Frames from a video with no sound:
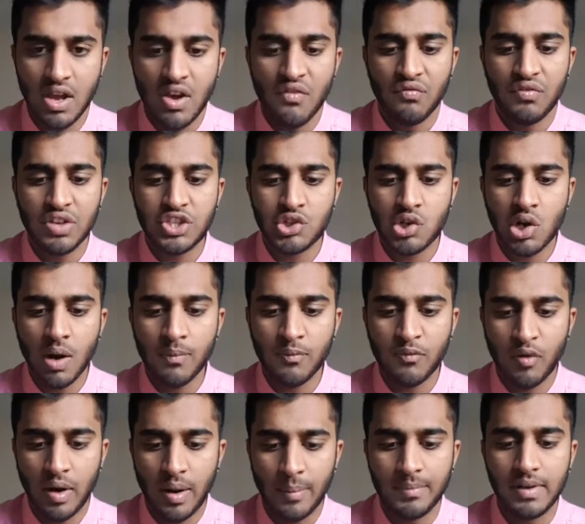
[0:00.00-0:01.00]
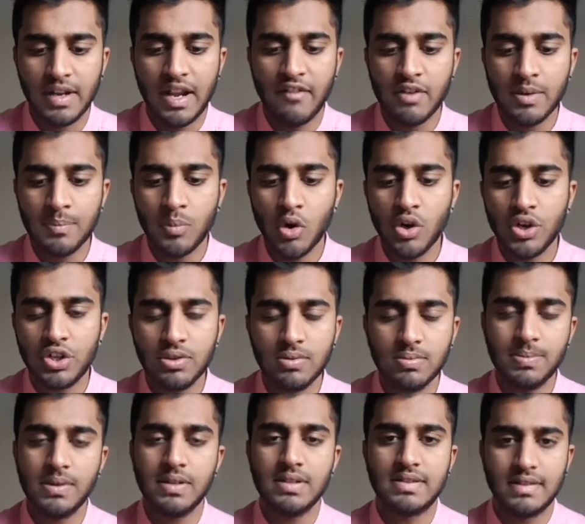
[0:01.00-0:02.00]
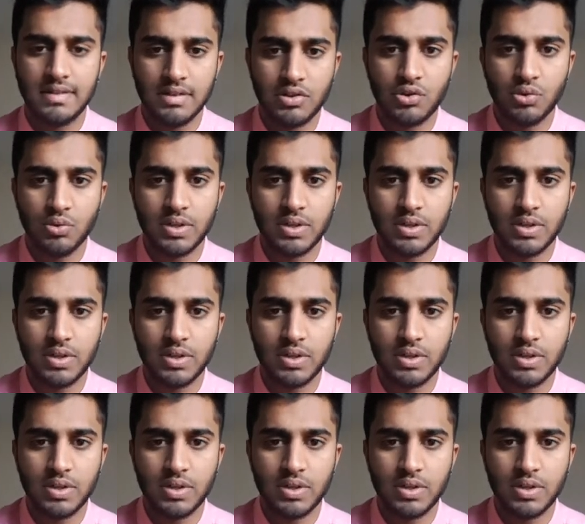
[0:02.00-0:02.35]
which dropped from 11.2% to